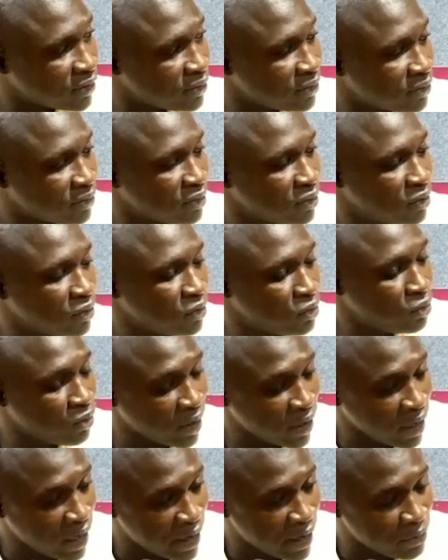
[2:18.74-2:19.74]
You
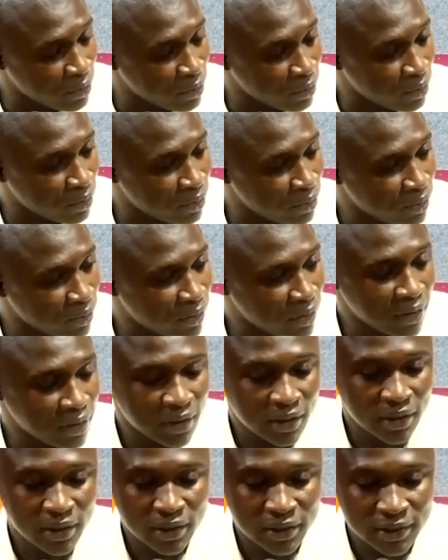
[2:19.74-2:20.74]
and I know
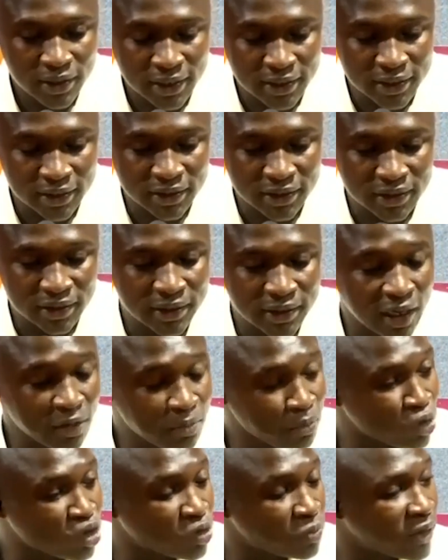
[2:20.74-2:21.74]
that
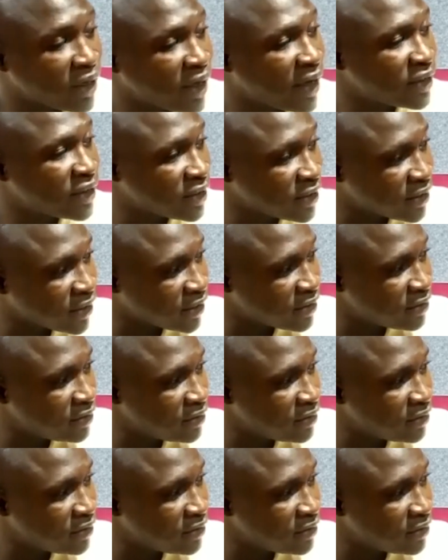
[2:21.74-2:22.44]
must be gazetted.